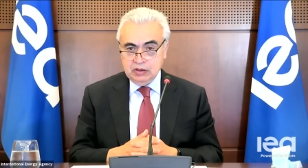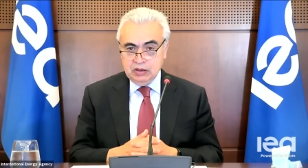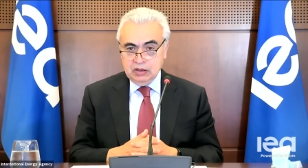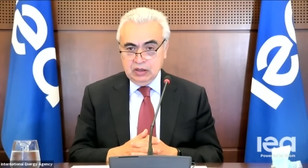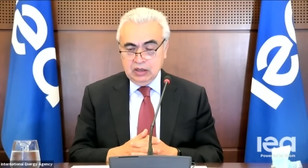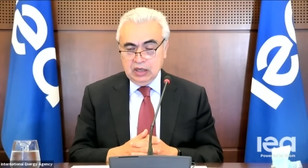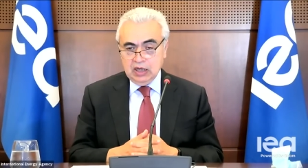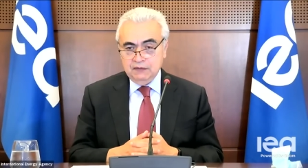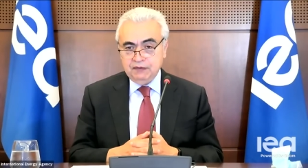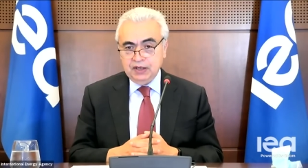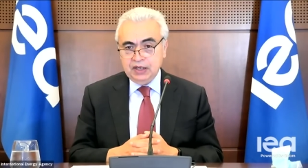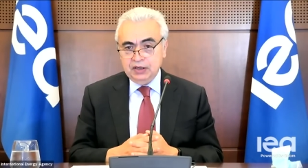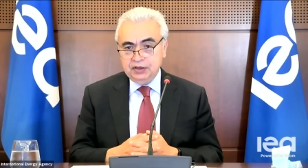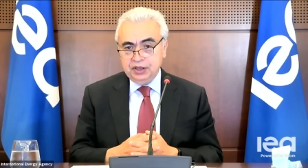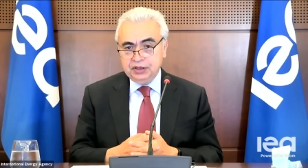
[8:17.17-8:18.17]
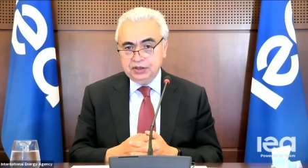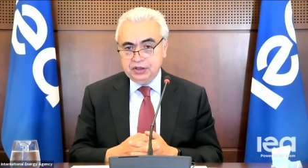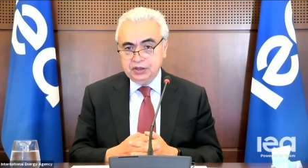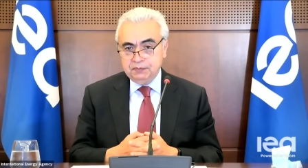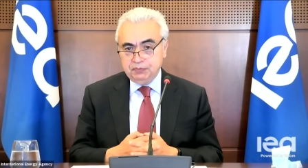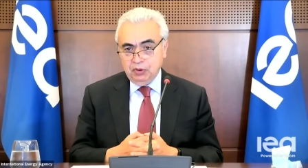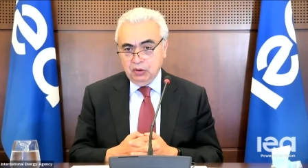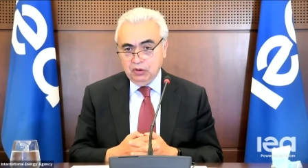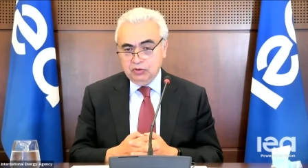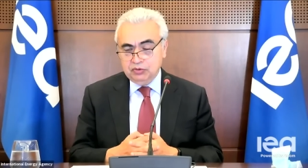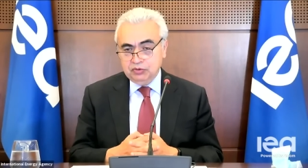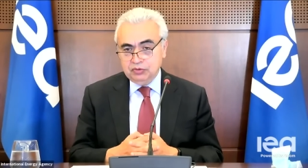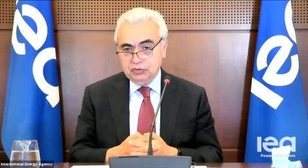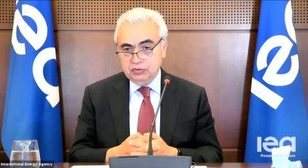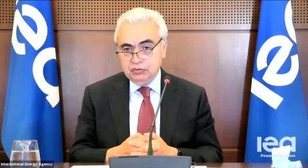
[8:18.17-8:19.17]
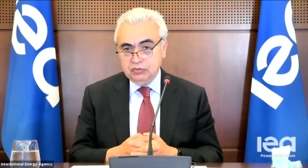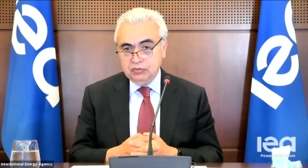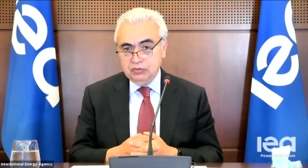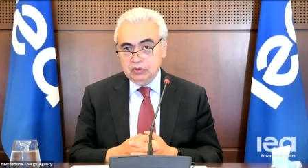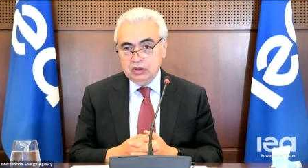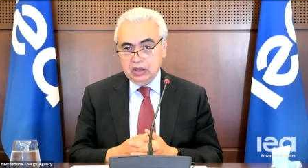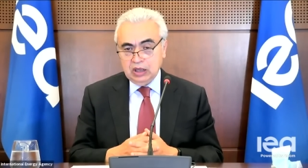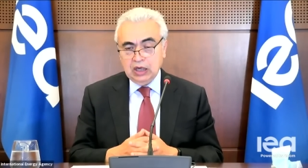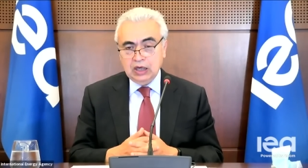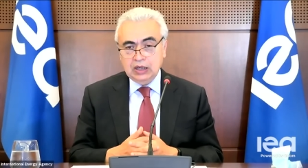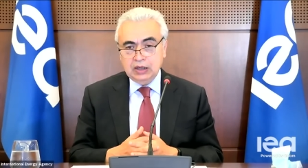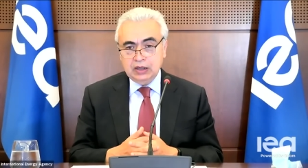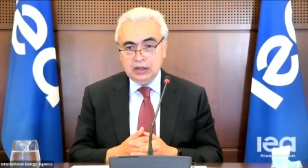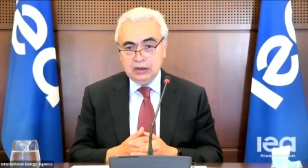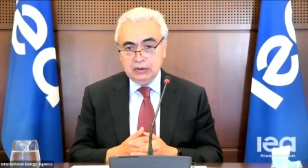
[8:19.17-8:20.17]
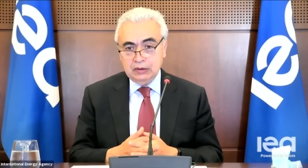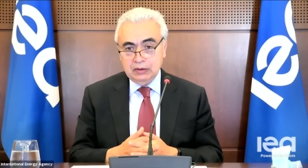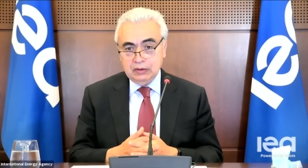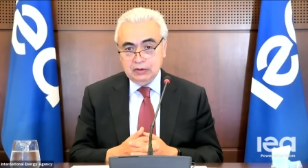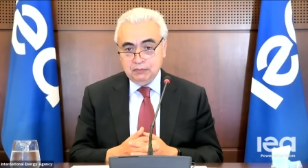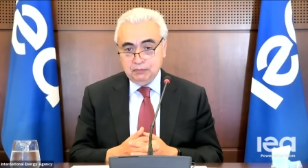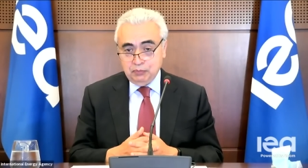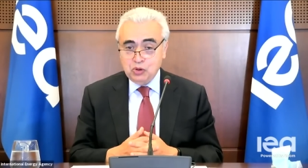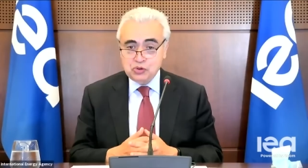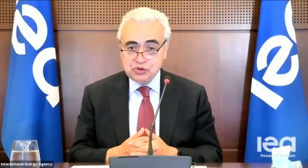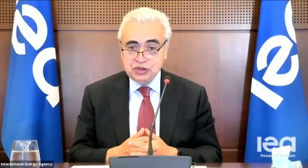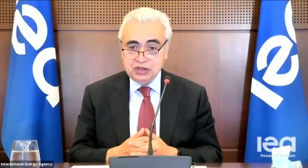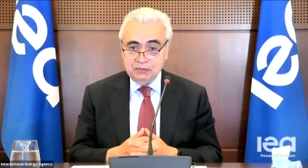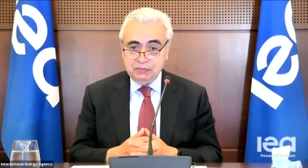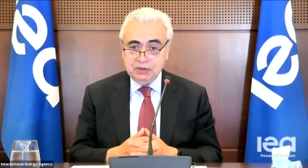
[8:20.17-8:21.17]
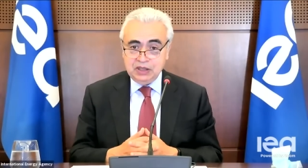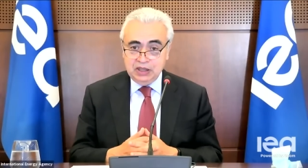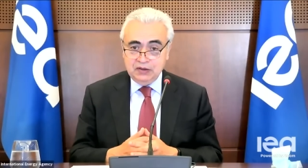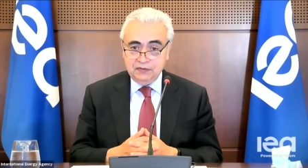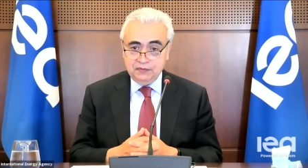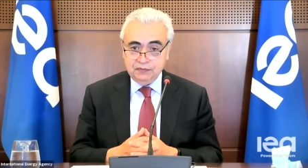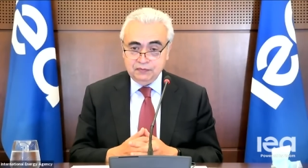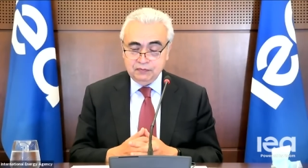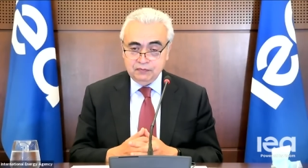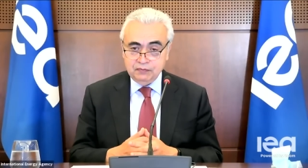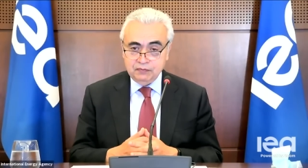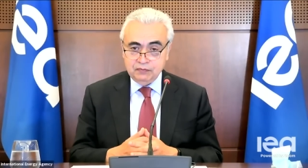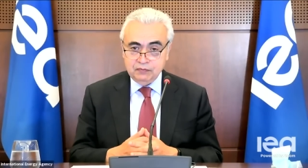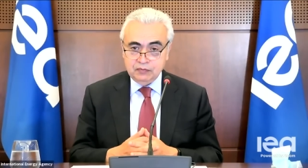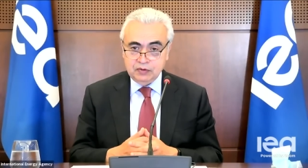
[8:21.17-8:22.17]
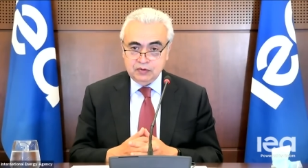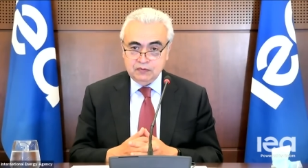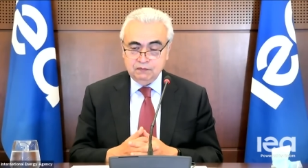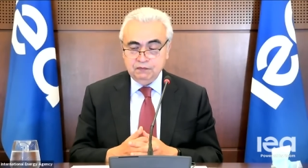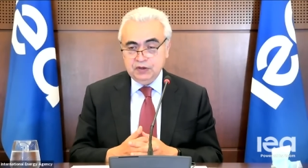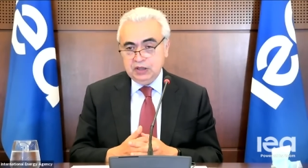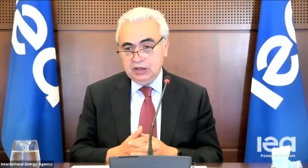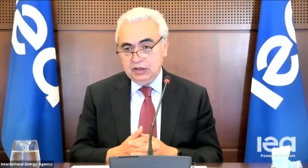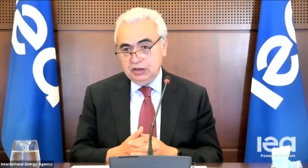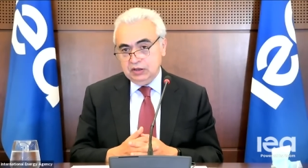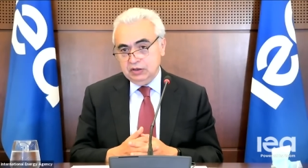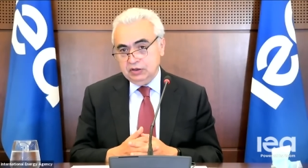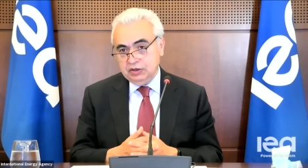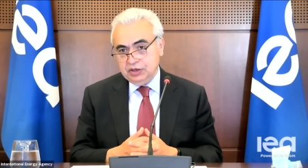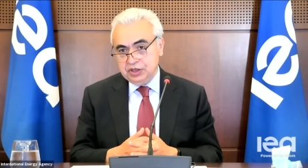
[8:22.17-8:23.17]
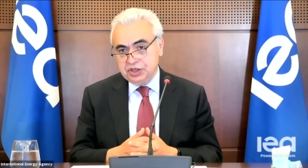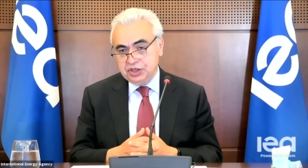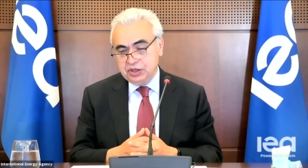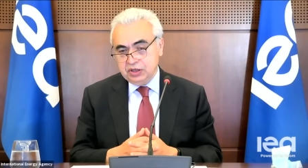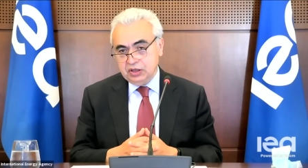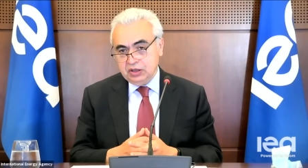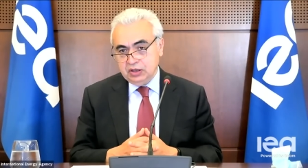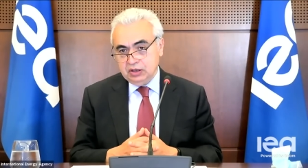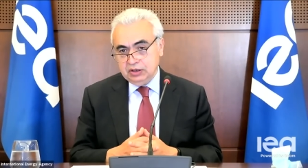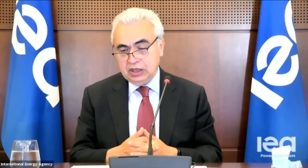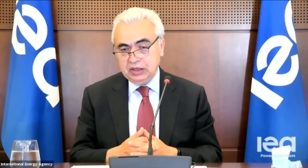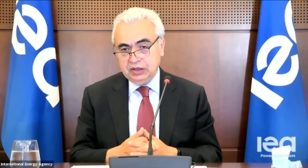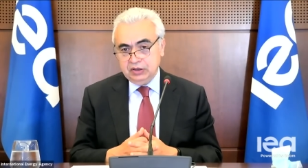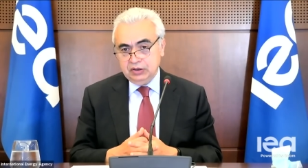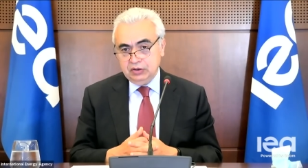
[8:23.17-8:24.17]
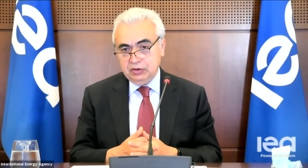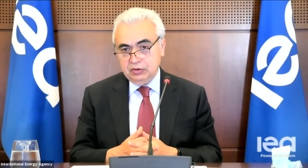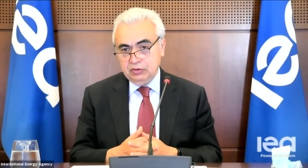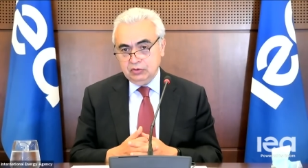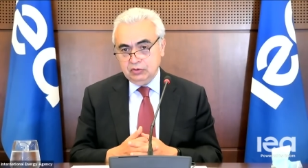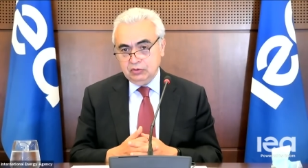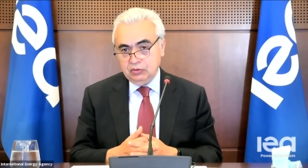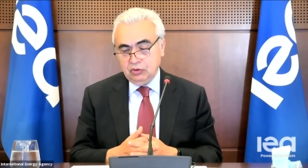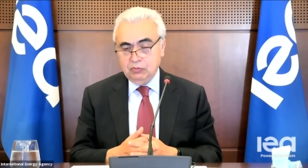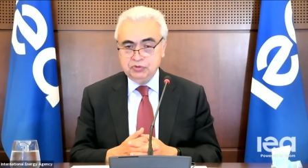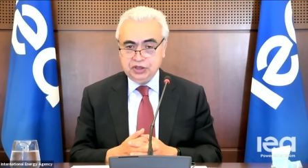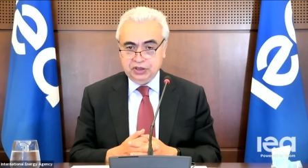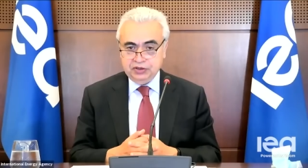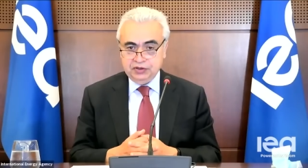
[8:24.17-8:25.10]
And when I read the report, I personally believe we reached that objective.